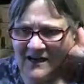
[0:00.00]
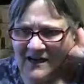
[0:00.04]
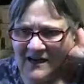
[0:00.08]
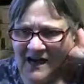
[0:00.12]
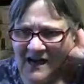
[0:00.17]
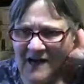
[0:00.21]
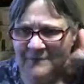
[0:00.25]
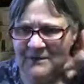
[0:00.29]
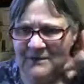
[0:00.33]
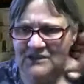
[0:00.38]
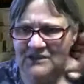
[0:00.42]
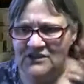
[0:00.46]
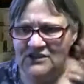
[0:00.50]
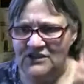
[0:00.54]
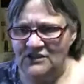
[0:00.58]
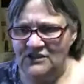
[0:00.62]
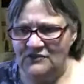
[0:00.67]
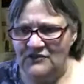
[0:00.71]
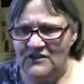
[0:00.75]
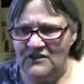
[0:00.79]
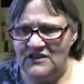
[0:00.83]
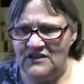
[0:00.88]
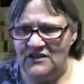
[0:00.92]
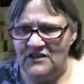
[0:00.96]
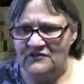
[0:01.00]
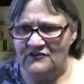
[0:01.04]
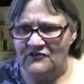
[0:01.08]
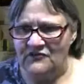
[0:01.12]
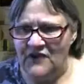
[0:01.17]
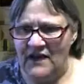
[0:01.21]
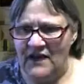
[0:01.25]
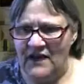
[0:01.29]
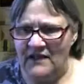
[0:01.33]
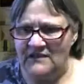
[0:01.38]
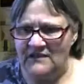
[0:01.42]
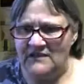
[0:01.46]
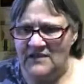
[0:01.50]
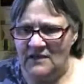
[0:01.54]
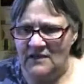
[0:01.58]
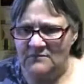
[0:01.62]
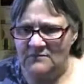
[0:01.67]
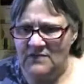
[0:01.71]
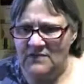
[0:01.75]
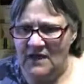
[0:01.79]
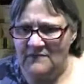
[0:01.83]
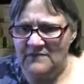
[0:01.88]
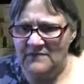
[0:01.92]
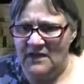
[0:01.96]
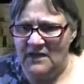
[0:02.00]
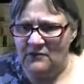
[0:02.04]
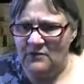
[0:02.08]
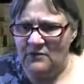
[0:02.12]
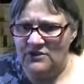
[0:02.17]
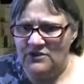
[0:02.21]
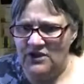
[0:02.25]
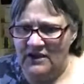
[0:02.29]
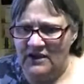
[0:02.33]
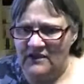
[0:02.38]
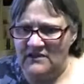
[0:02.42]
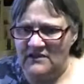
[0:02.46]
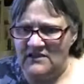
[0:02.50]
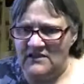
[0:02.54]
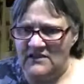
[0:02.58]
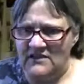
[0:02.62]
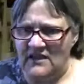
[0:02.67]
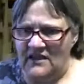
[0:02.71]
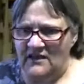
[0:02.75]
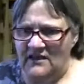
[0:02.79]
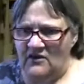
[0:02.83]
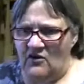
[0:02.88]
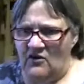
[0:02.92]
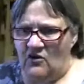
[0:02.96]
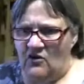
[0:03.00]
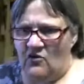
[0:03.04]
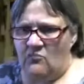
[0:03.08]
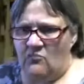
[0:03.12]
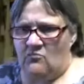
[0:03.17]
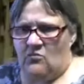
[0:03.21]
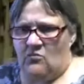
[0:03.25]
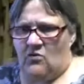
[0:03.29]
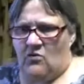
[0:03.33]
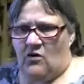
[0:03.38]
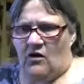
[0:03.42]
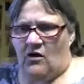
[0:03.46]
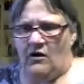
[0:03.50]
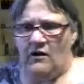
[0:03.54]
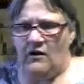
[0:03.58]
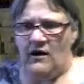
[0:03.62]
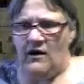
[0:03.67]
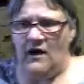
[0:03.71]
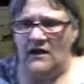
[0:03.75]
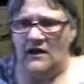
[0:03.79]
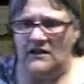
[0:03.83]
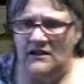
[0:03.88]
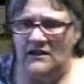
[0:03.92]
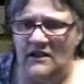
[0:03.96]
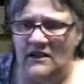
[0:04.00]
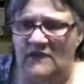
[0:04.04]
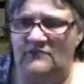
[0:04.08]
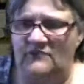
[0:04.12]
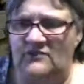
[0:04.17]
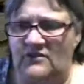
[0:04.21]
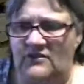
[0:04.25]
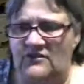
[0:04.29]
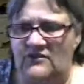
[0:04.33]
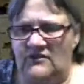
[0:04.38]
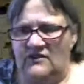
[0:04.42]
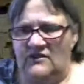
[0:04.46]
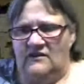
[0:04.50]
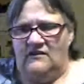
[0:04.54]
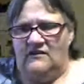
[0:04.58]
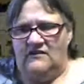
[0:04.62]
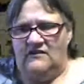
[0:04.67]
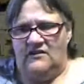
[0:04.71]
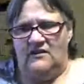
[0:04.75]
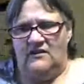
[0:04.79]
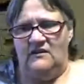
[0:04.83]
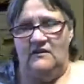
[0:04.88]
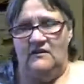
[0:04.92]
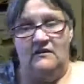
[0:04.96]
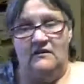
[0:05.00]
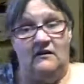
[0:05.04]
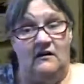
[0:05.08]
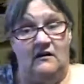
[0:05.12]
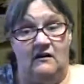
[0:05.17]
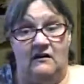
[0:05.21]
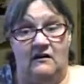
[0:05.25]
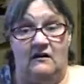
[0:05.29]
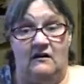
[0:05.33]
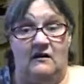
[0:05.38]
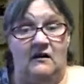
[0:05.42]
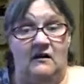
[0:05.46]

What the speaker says: I mean, do you visit friends? Sometimes I wish I could stay at home more. I'd love to.